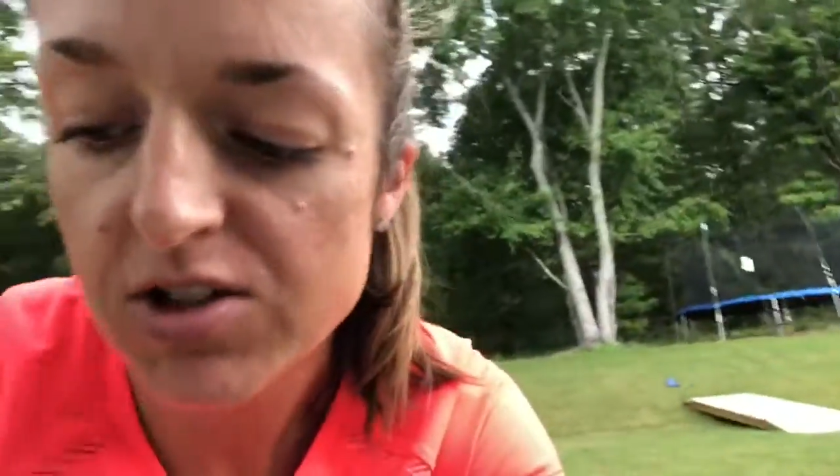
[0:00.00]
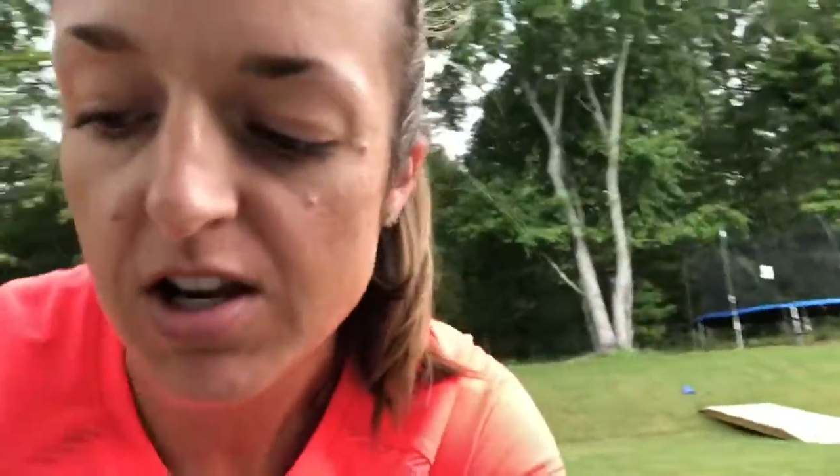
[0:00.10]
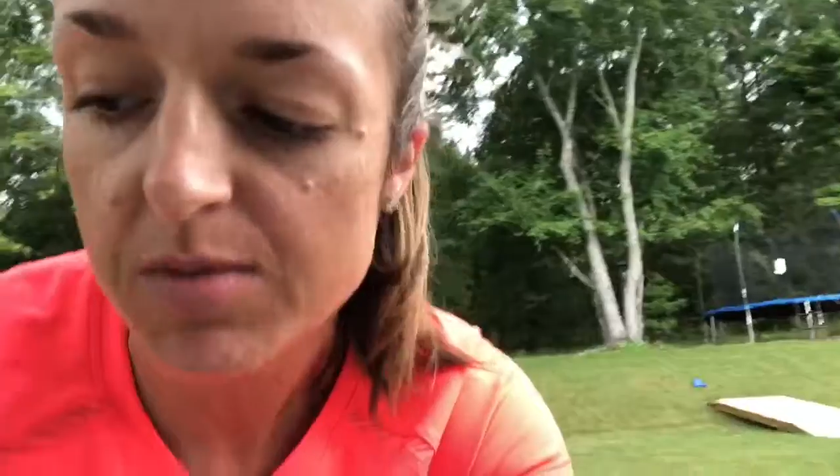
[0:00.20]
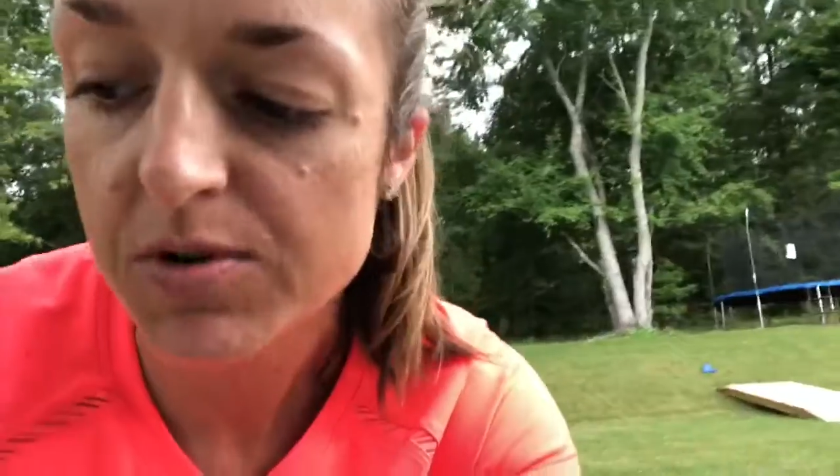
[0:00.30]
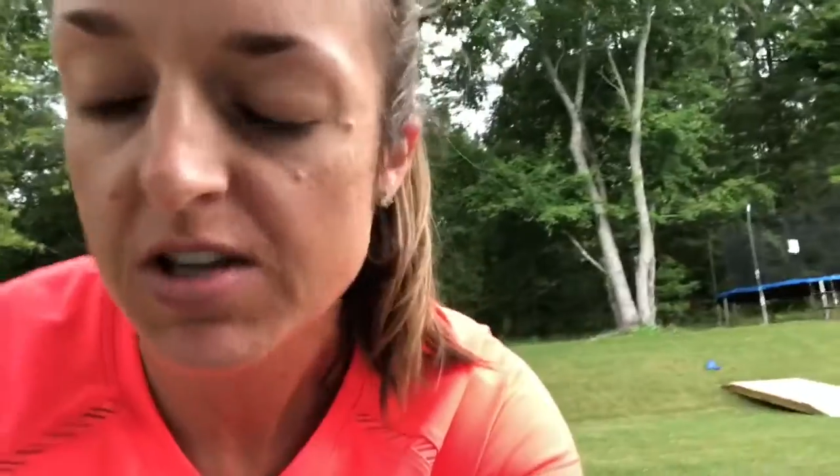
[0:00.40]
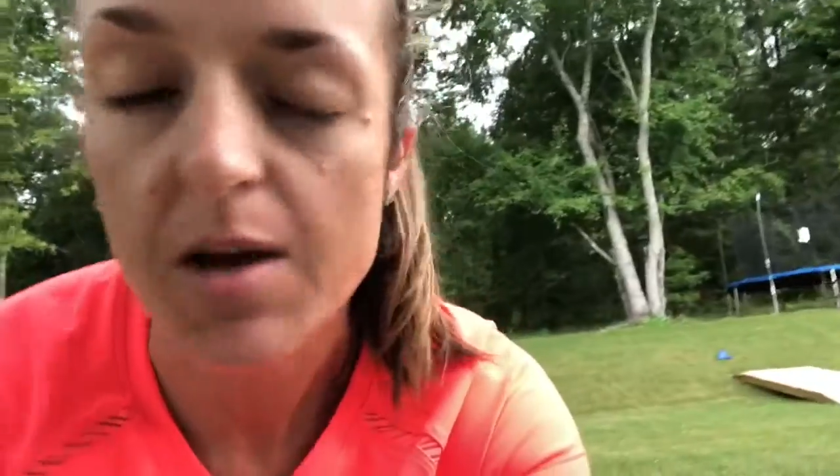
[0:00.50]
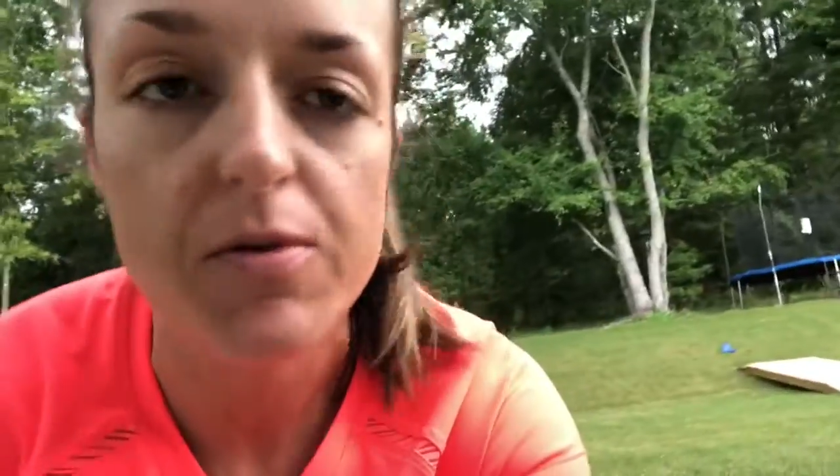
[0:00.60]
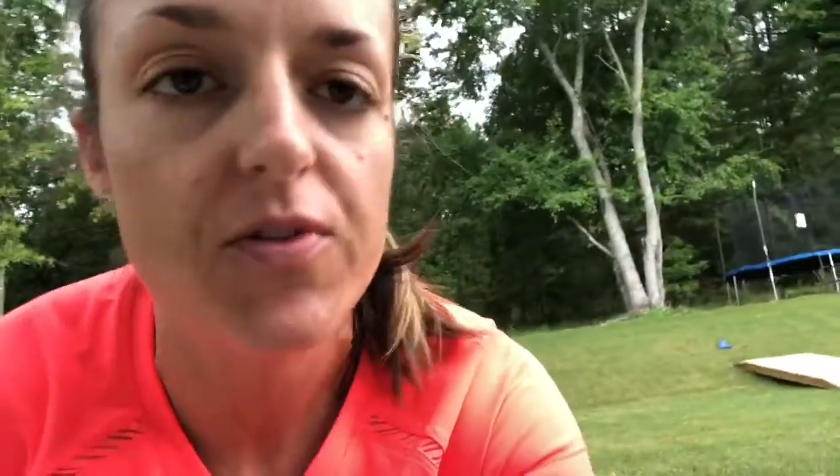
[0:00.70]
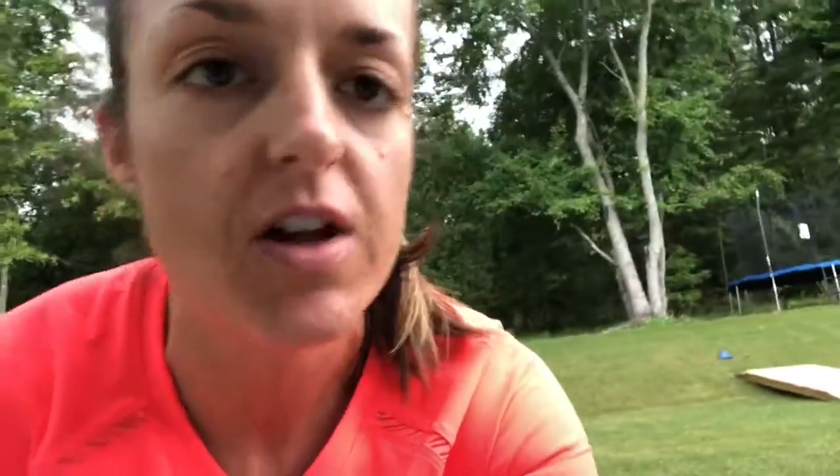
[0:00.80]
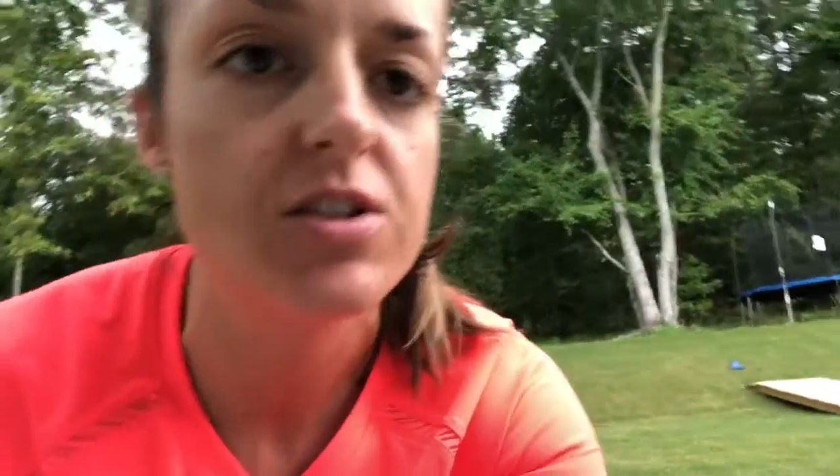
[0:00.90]
animals
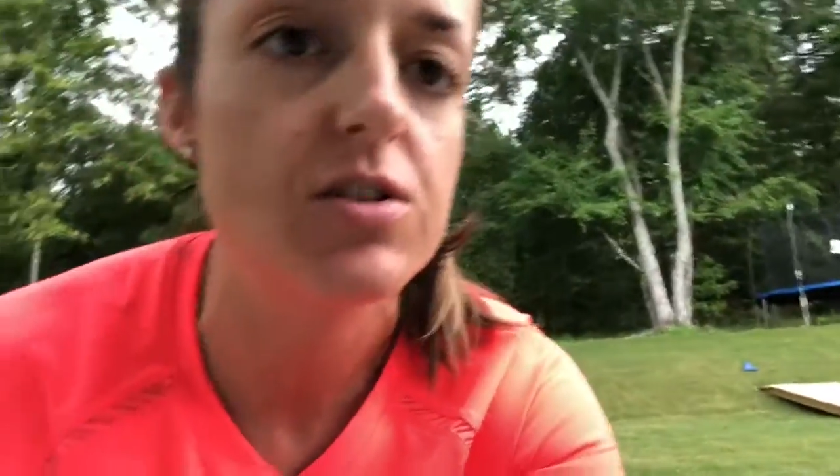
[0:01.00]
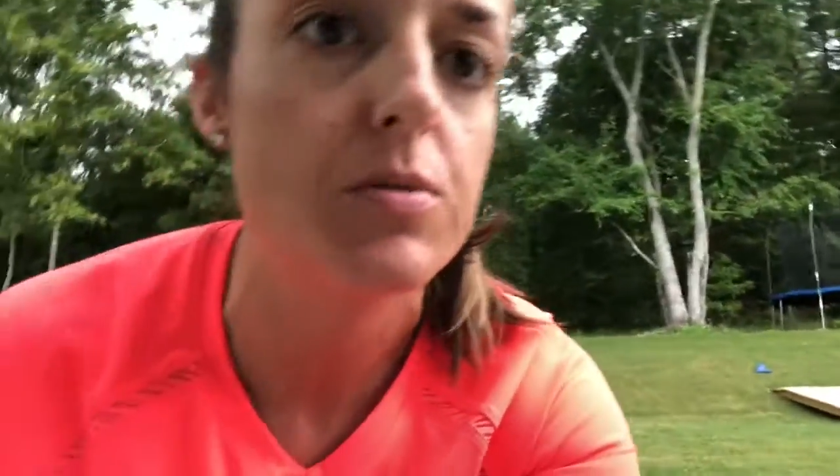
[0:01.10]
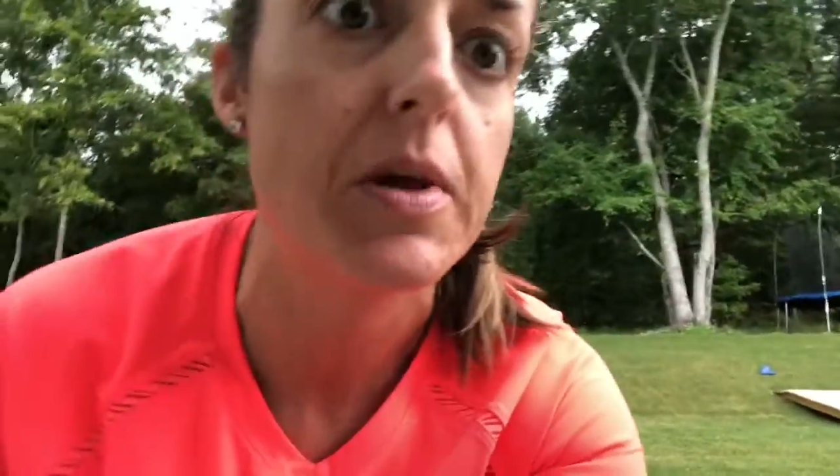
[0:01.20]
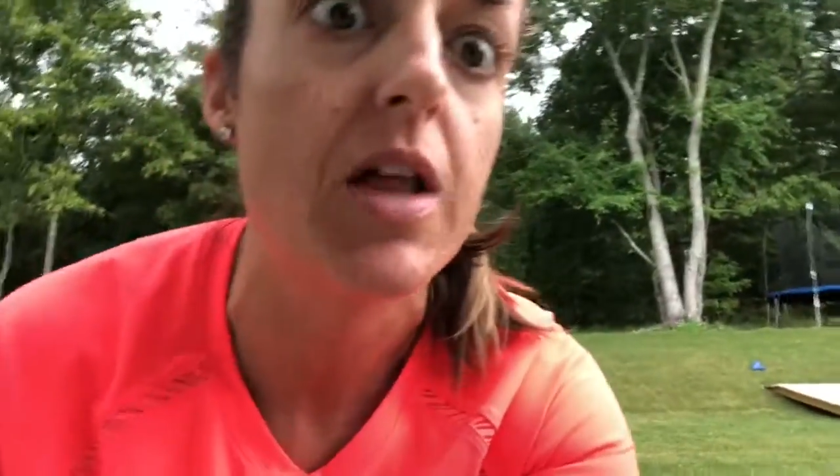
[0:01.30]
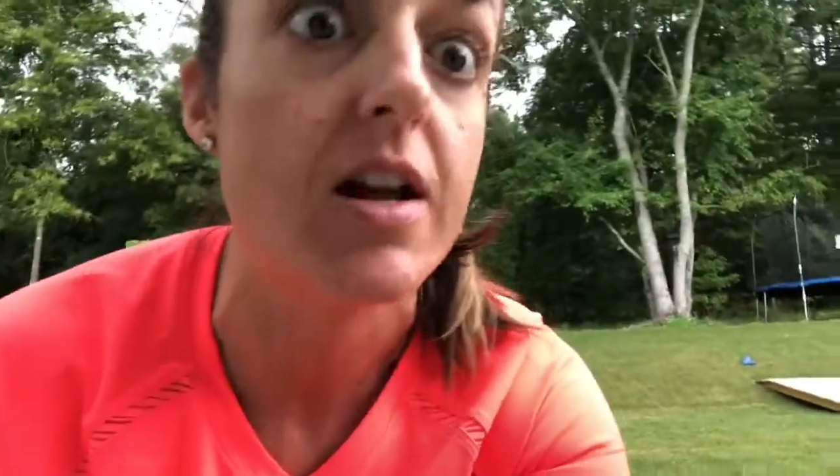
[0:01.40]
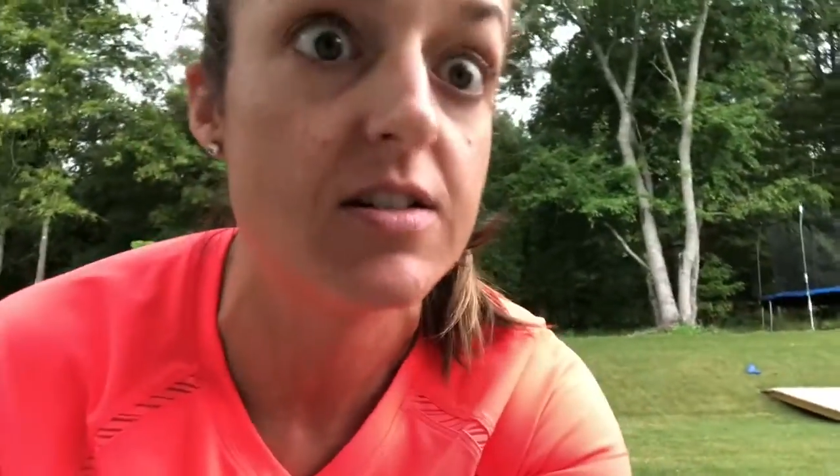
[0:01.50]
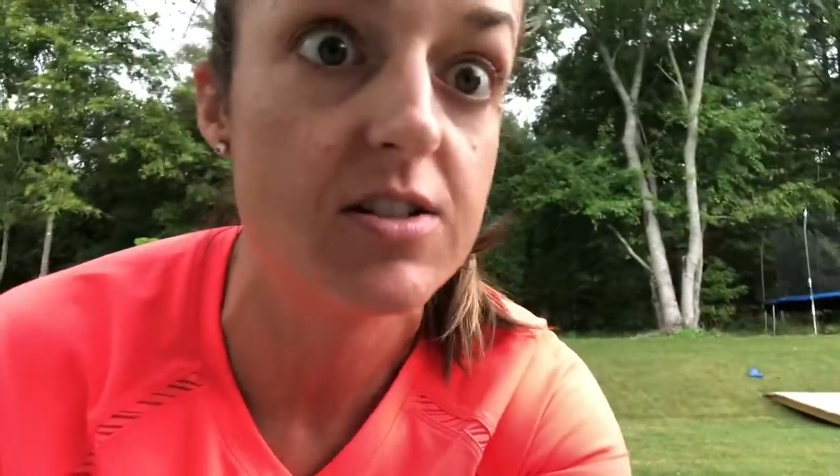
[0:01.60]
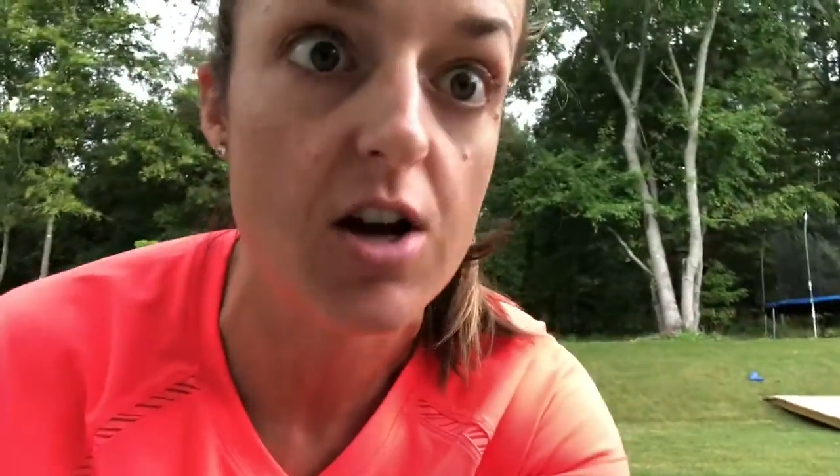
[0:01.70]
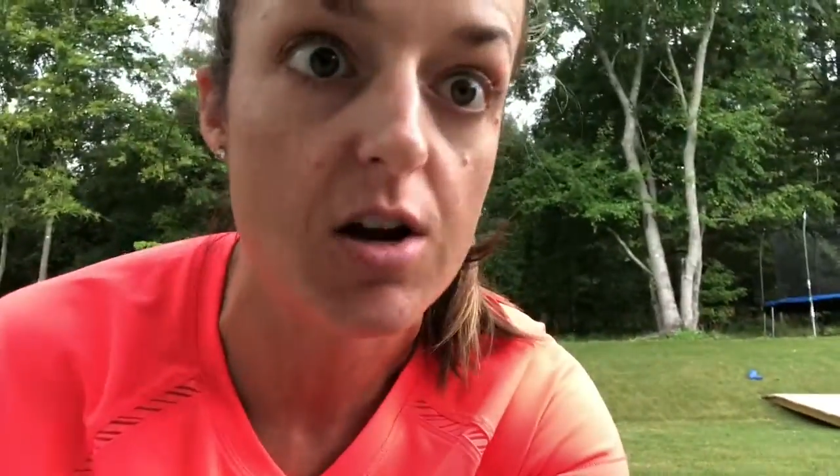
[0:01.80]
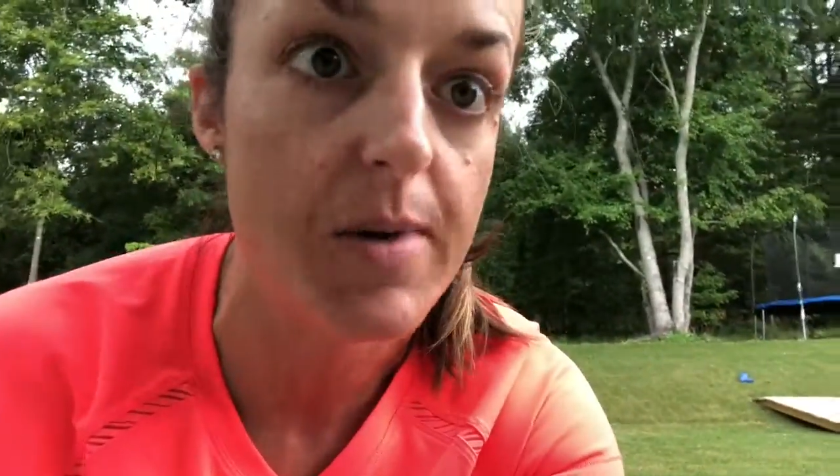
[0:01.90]
camouflage. So there'll be lots to
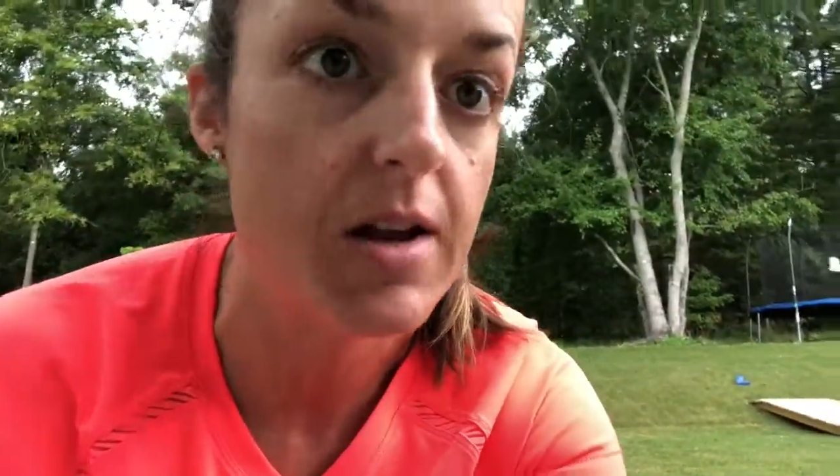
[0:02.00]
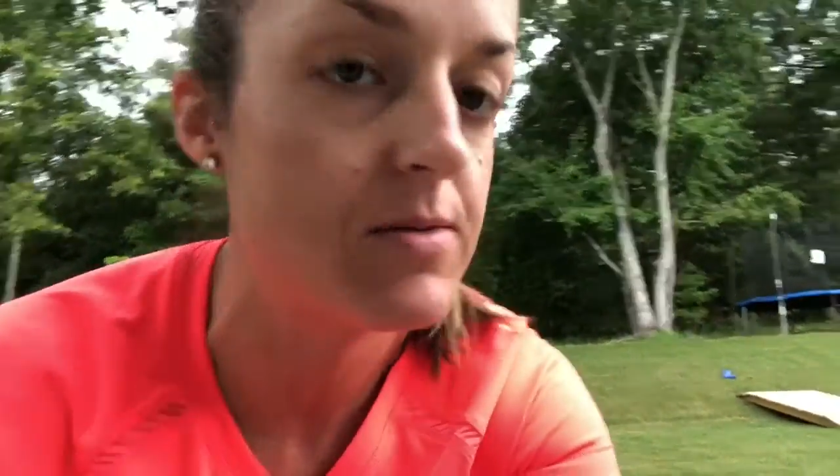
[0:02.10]
talk about.